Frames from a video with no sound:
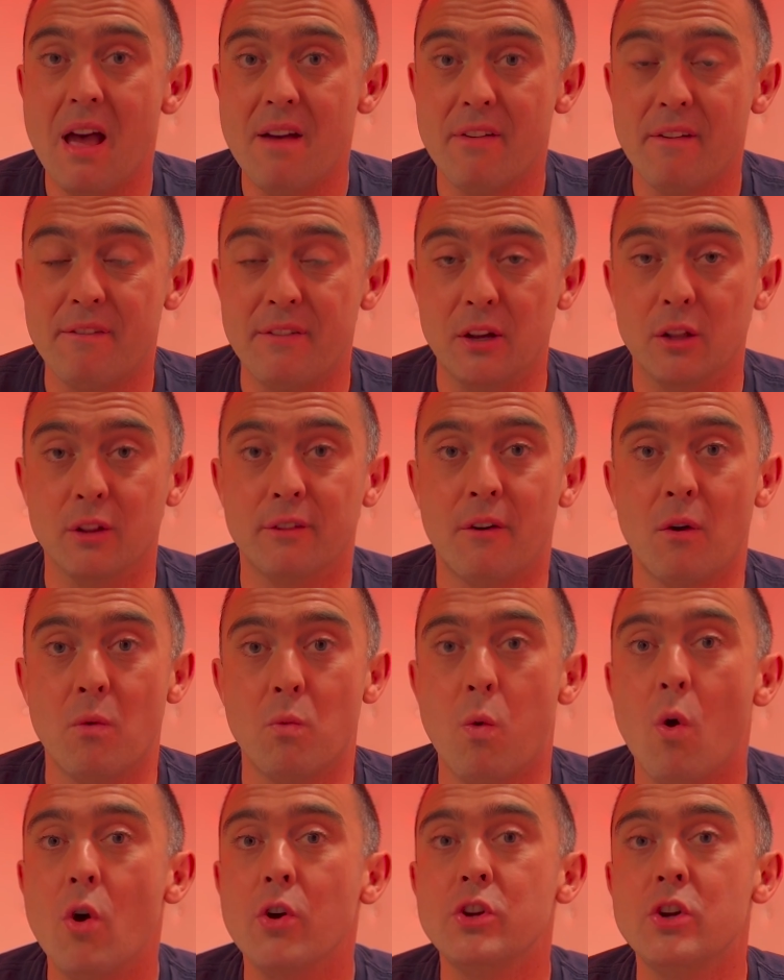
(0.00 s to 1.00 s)
of a feel for
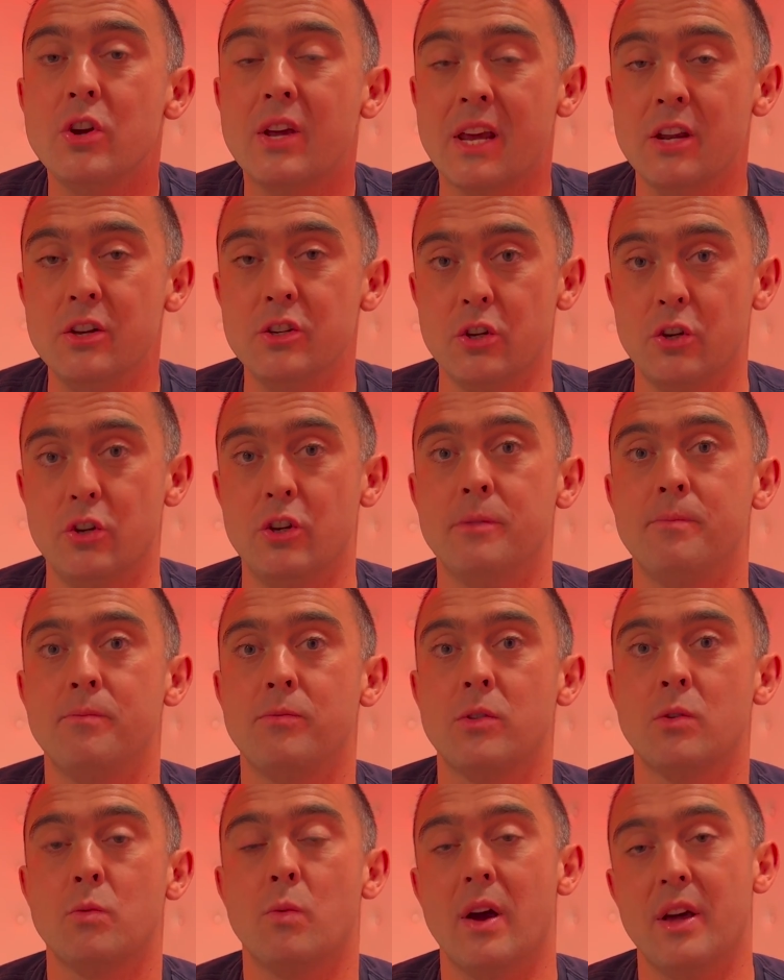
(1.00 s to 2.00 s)
what you can do
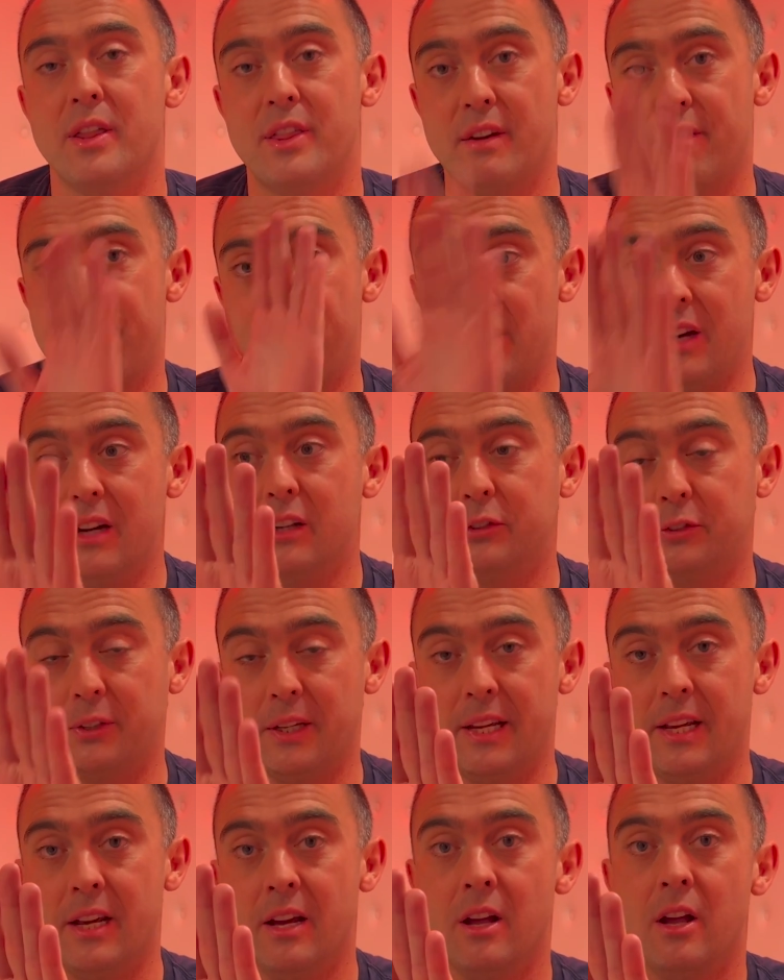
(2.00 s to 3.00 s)
with Free at
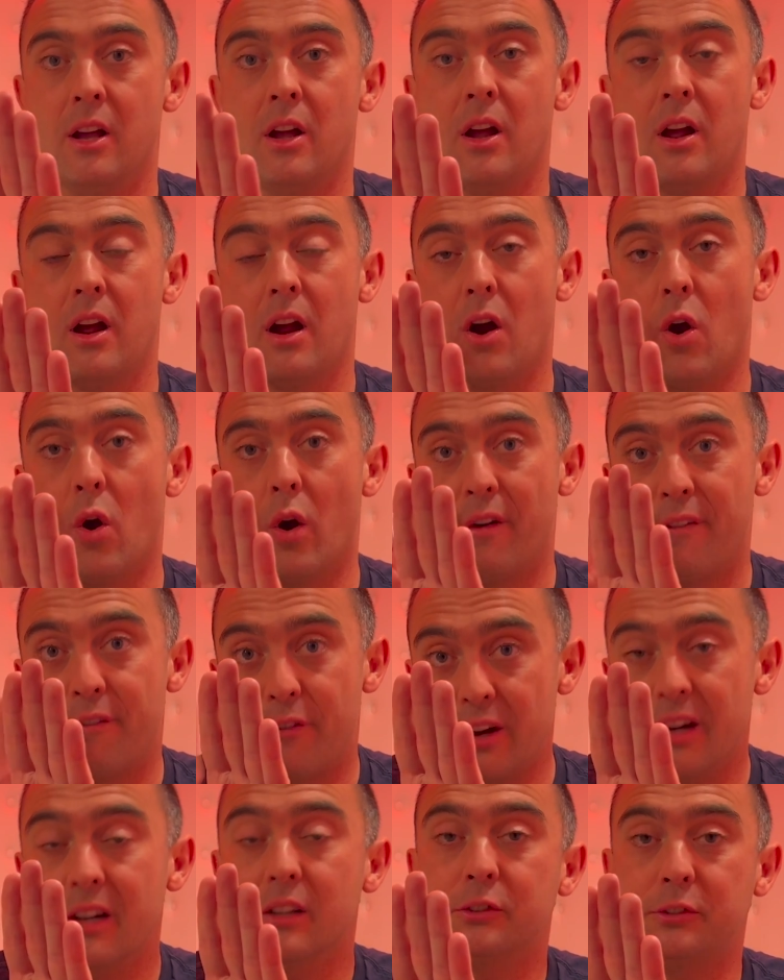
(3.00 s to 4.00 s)
Sea or
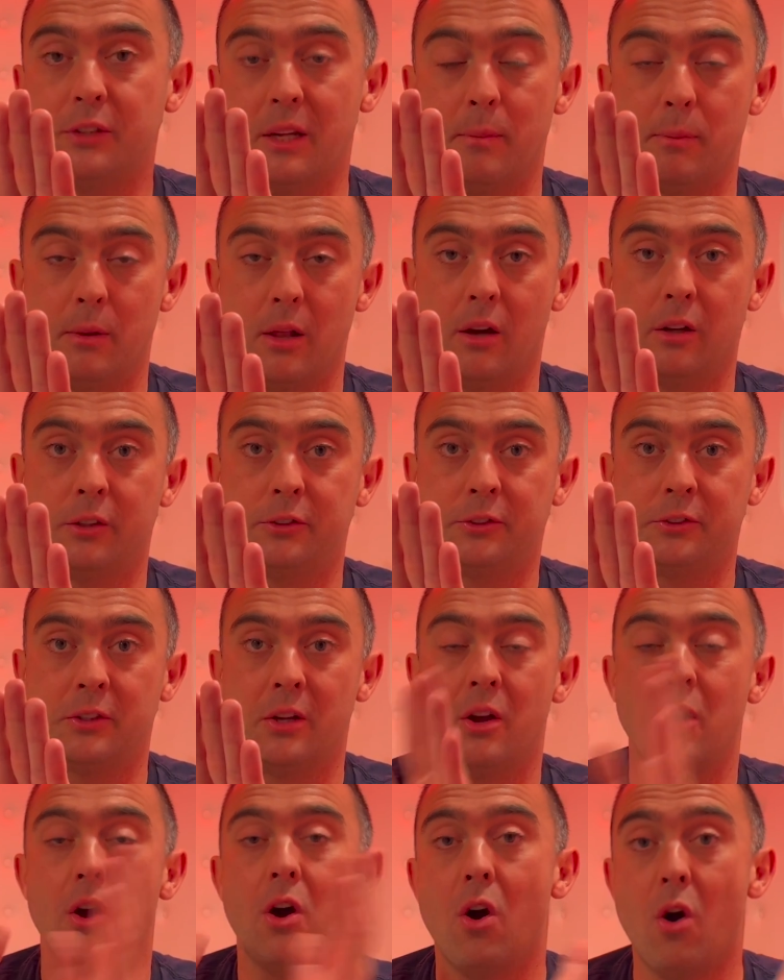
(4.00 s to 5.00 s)
Free at Sea Plus
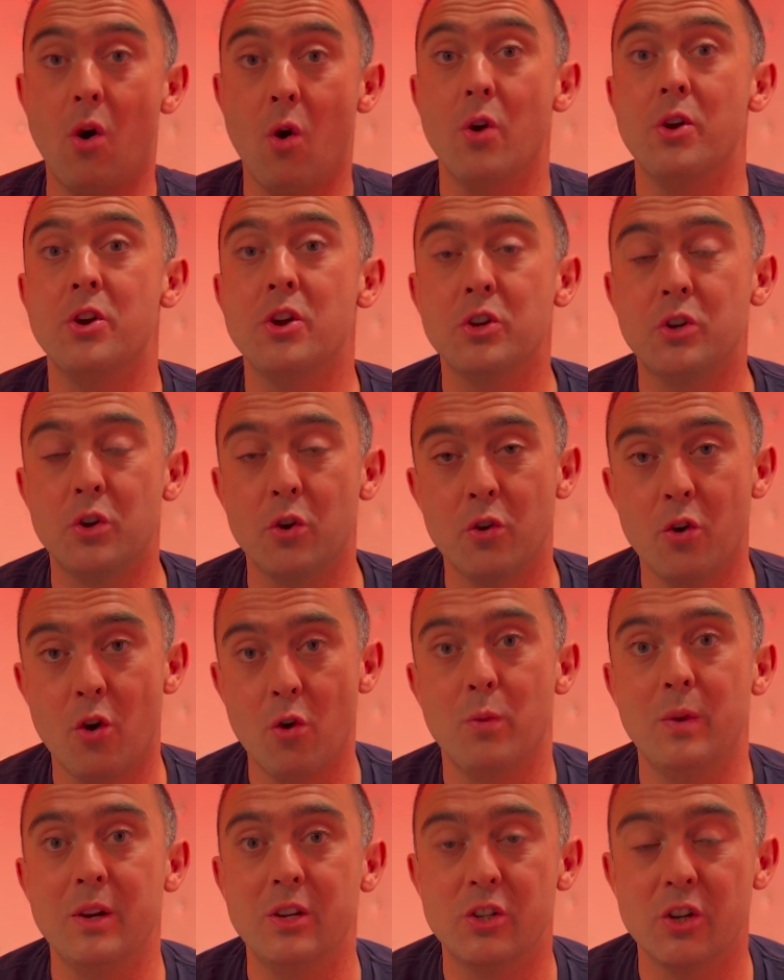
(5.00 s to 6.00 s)
on your
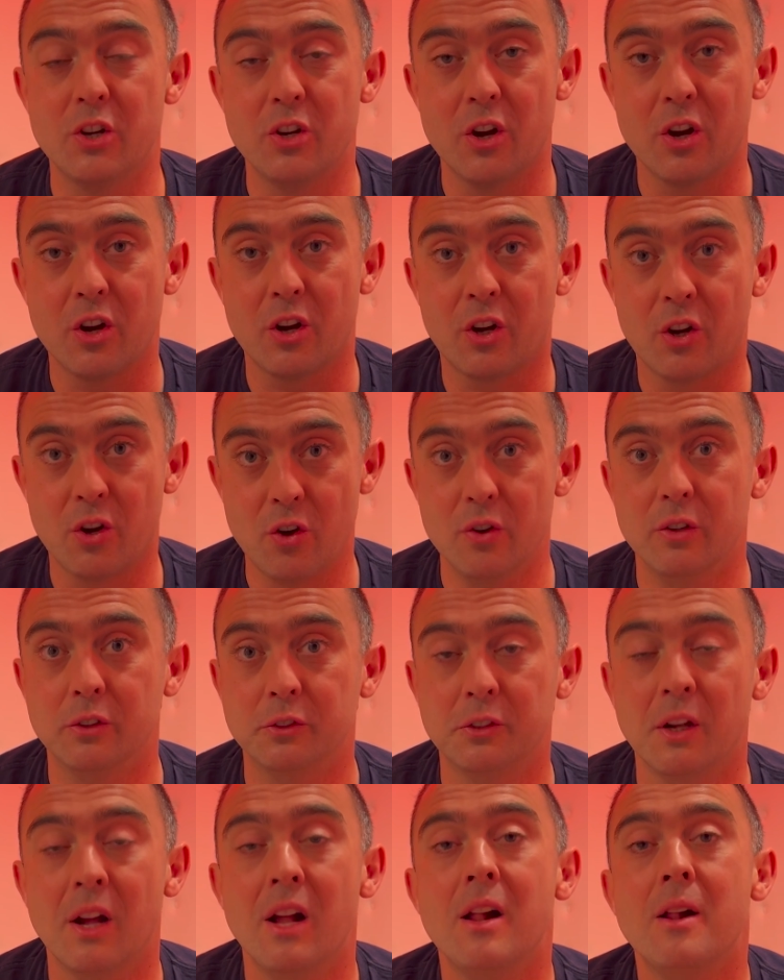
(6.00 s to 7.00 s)
Norwegian cruise.